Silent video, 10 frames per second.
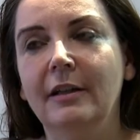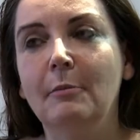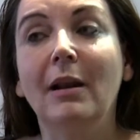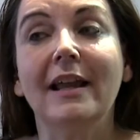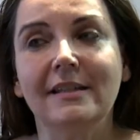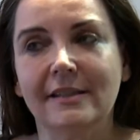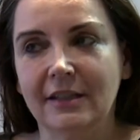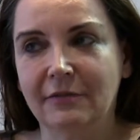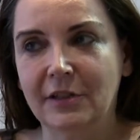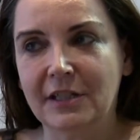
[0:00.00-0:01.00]

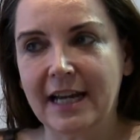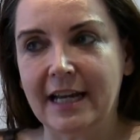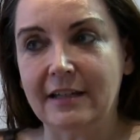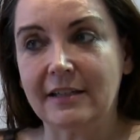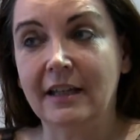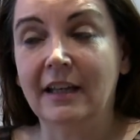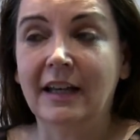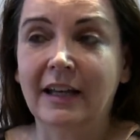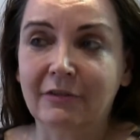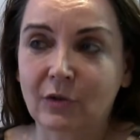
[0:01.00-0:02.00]
placing of the date.
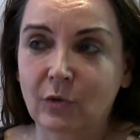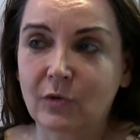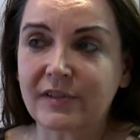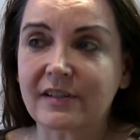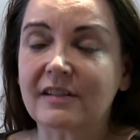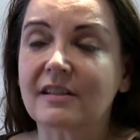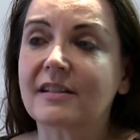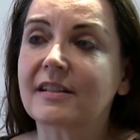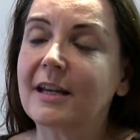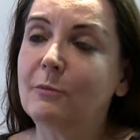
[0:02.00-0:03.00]
And of course it's the
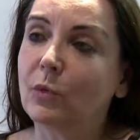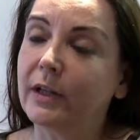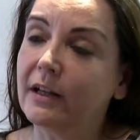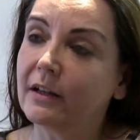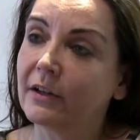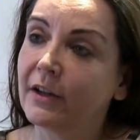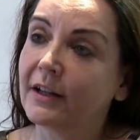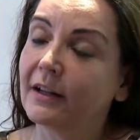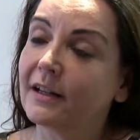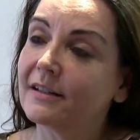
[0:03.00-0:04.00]
same week
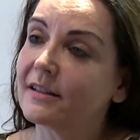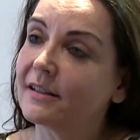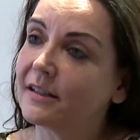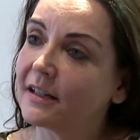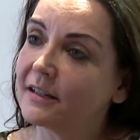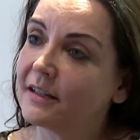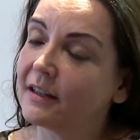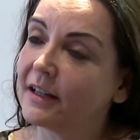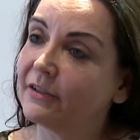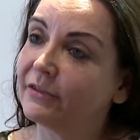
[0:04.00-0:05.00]
as the
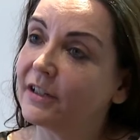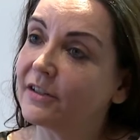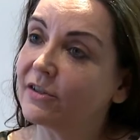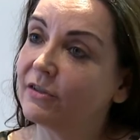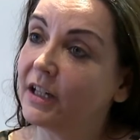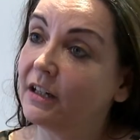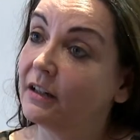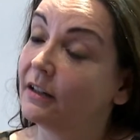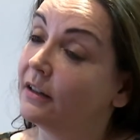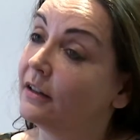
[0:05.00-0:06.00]
60th anniversary
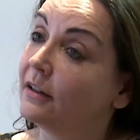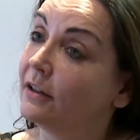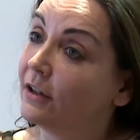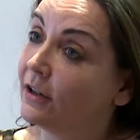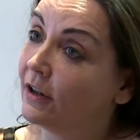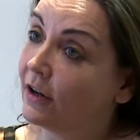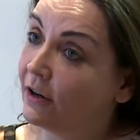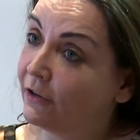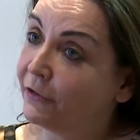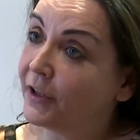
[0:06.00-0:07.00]

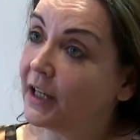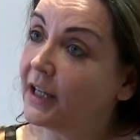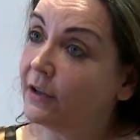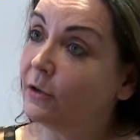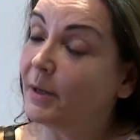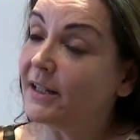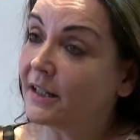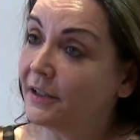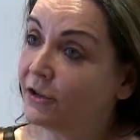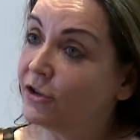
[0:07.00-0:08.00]
of the EU,
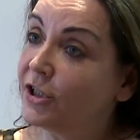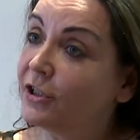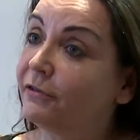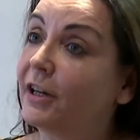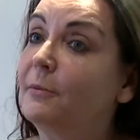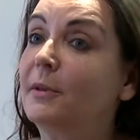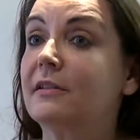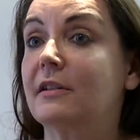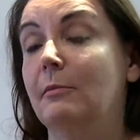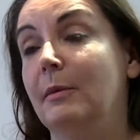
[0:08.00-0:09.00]
basically the Treaty of Rome, and
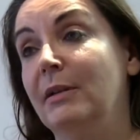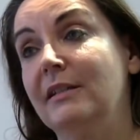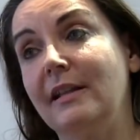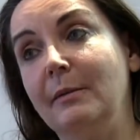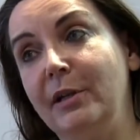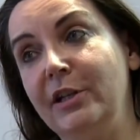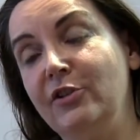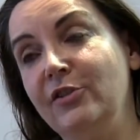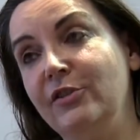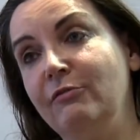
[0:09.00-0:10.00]
there's going to be big
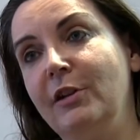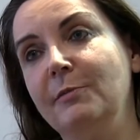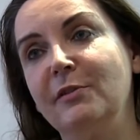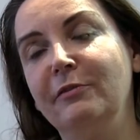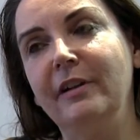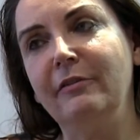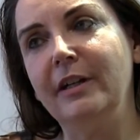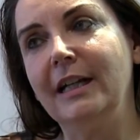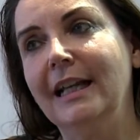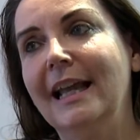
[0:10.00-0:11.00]
celebrations in Rome. So very,
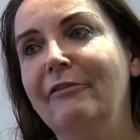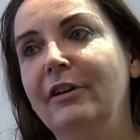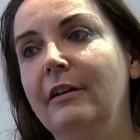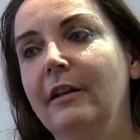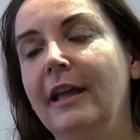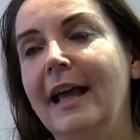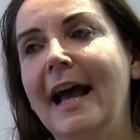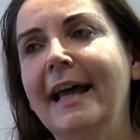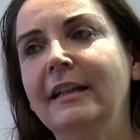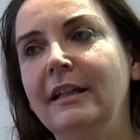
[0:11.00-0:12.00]
very clever
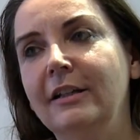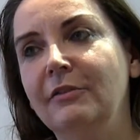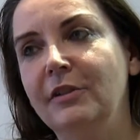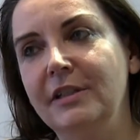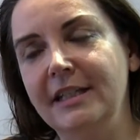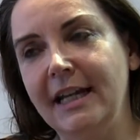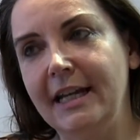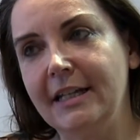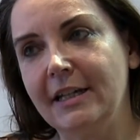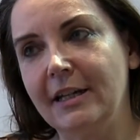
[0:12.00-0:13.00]
handling of the
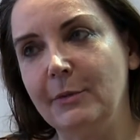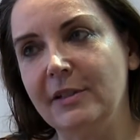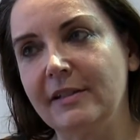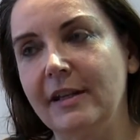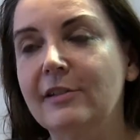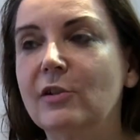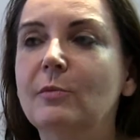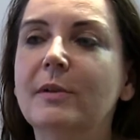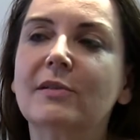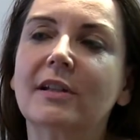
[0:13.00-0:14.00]
date, I would say. It's
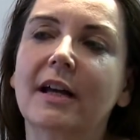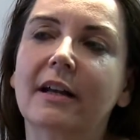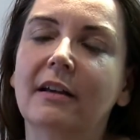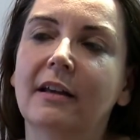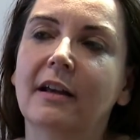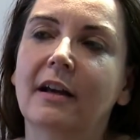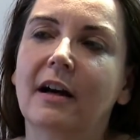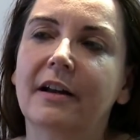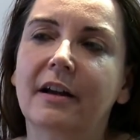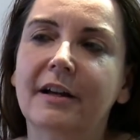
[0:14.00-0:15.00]
almost like
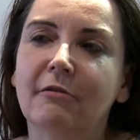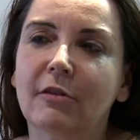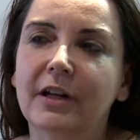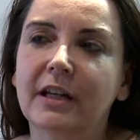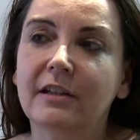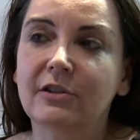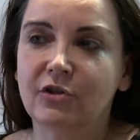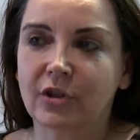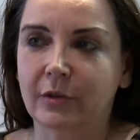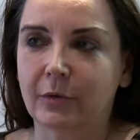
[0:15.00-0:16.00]
an ironic
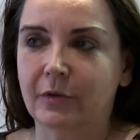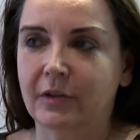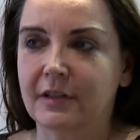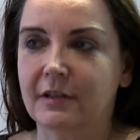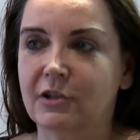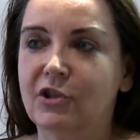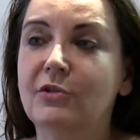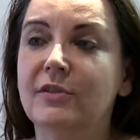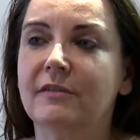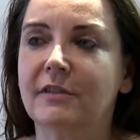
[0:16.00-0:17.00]
in-joke, the
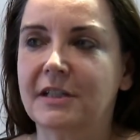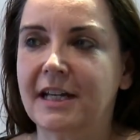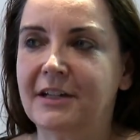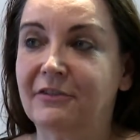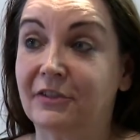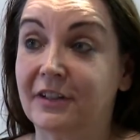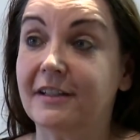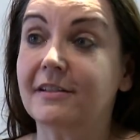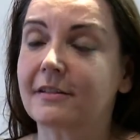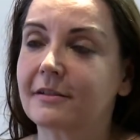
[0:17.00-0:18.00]
choosing of the date for
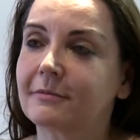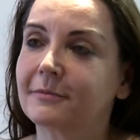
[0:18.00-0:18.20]
this.